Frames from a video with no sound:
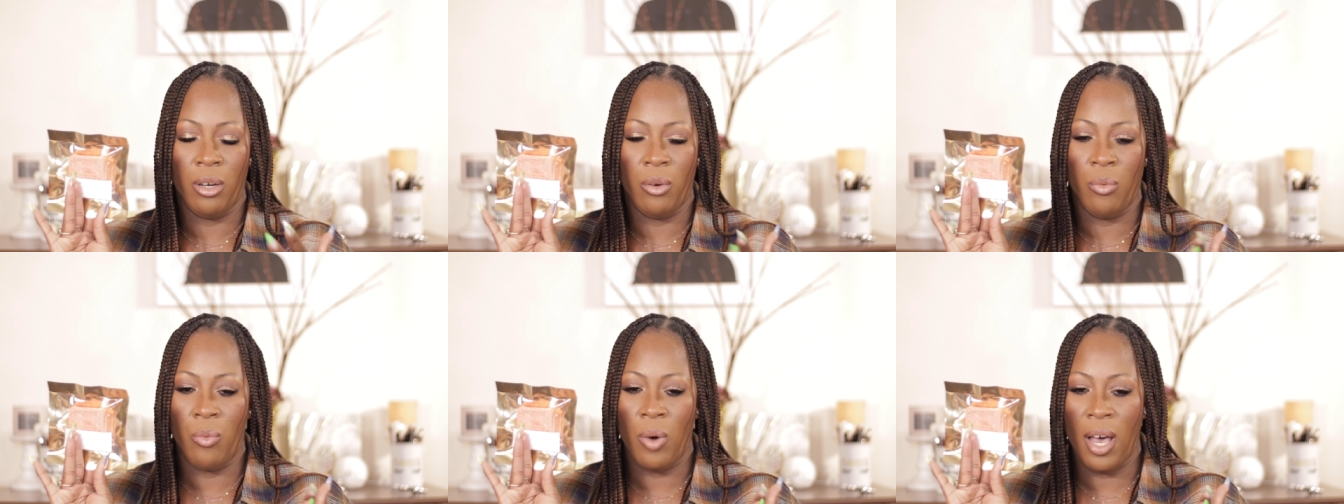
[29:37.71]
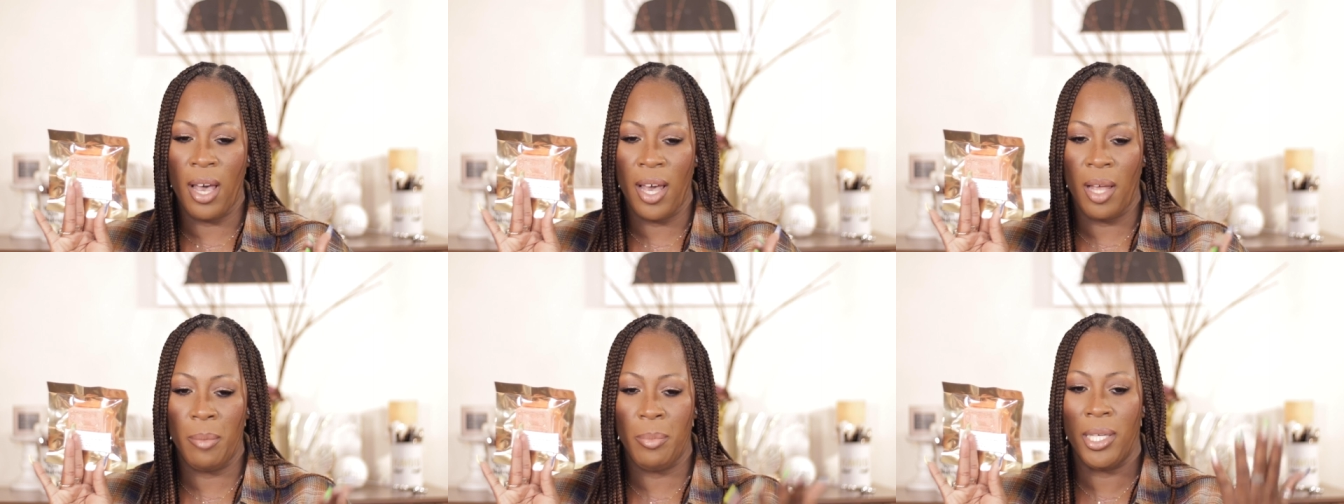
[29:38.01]
a
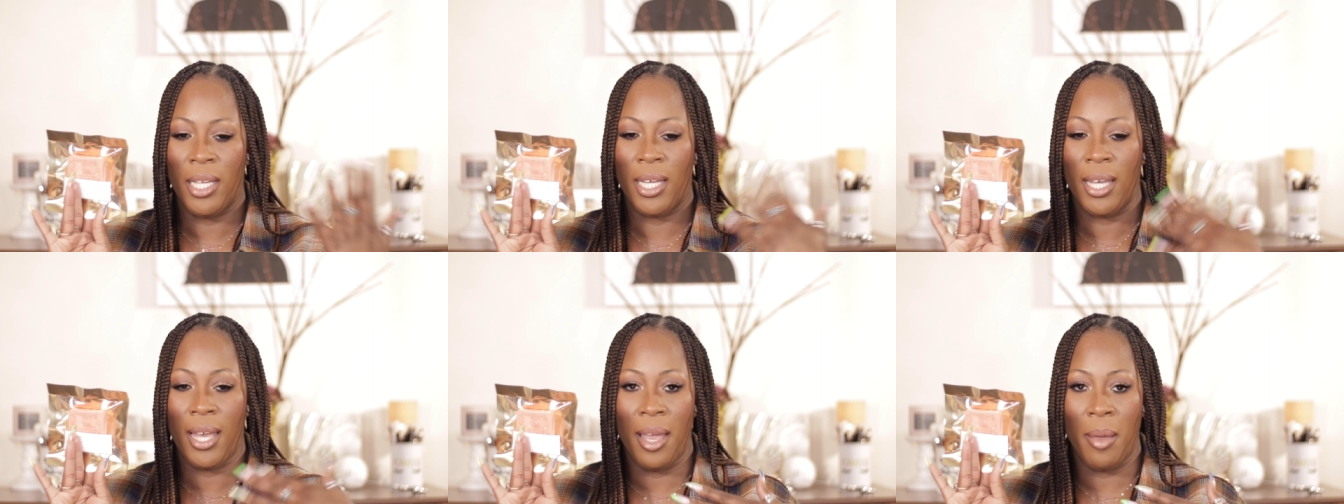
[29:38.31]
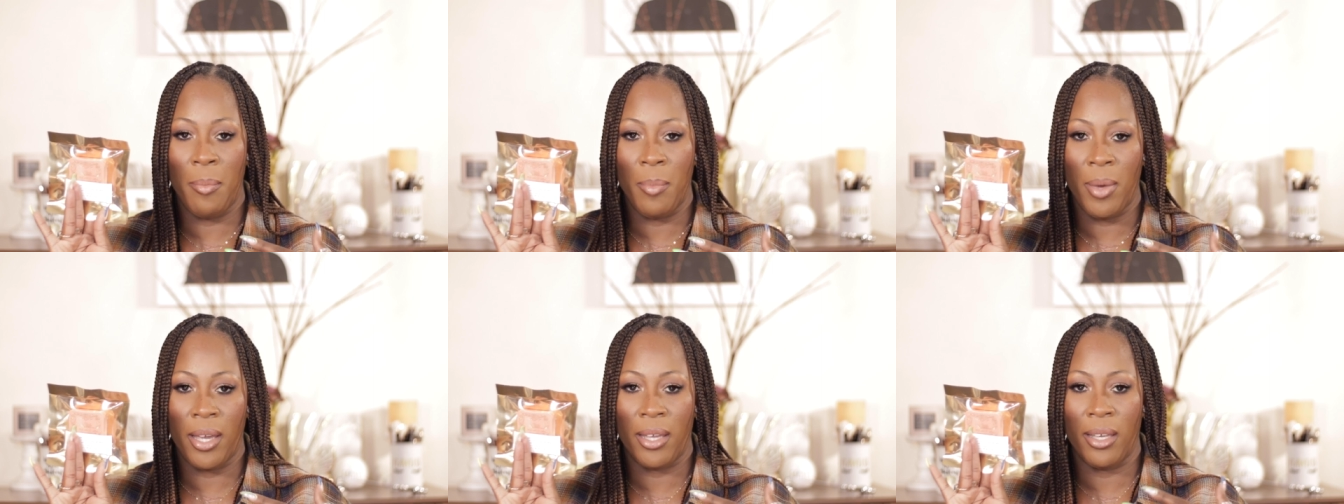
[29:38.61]
while, but it
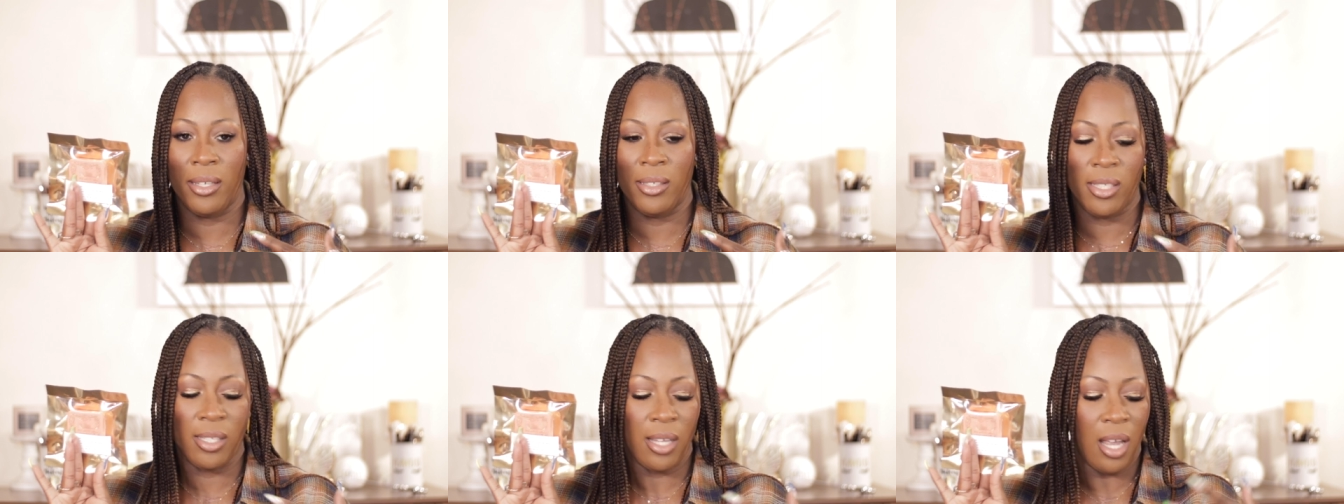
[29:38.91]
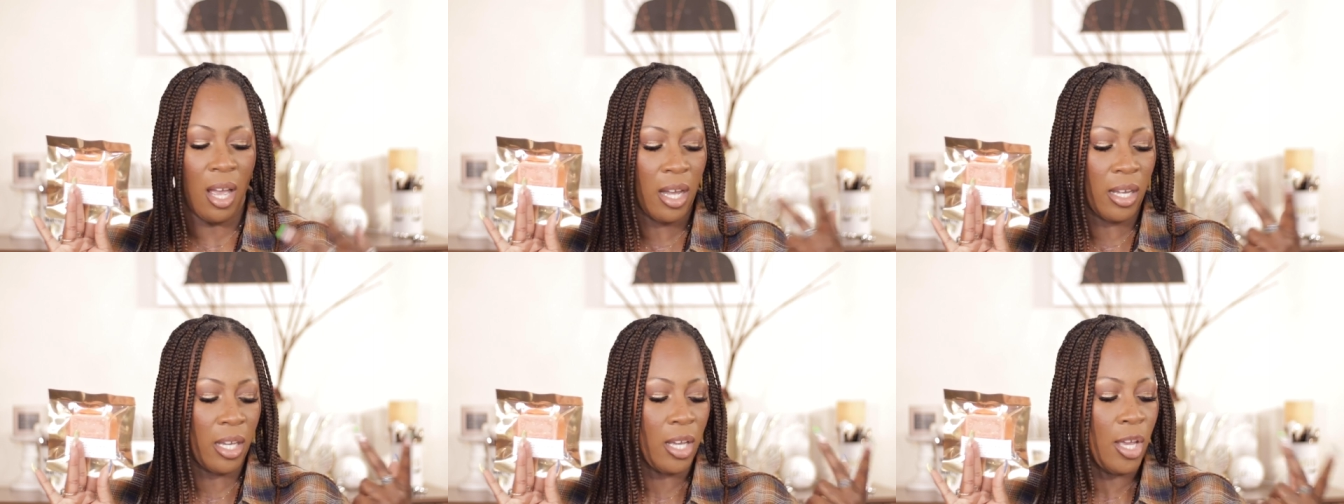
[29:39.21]
came back in
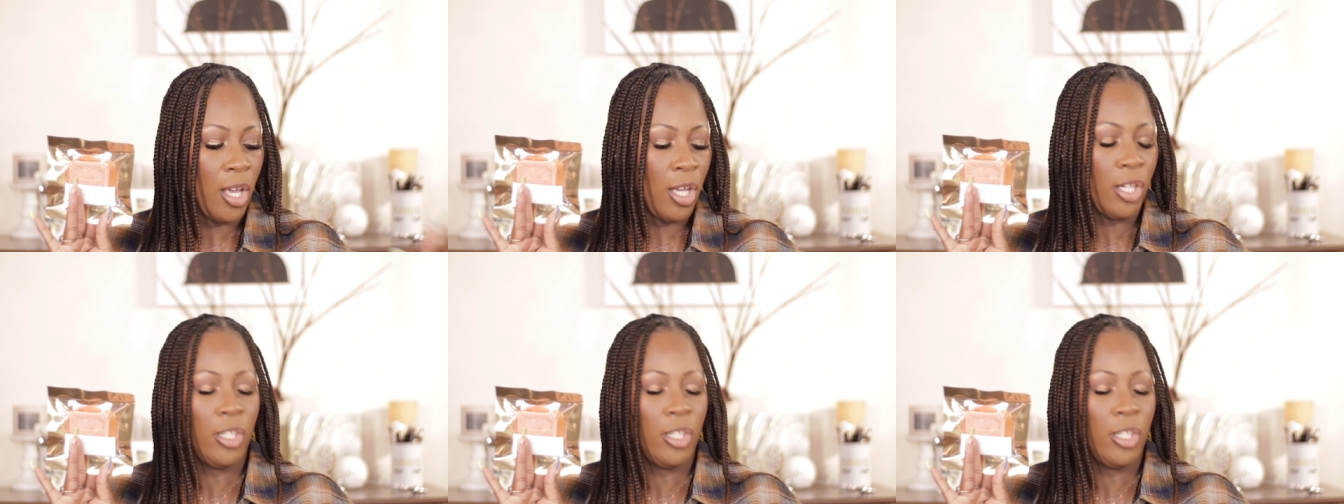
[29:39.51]
stock.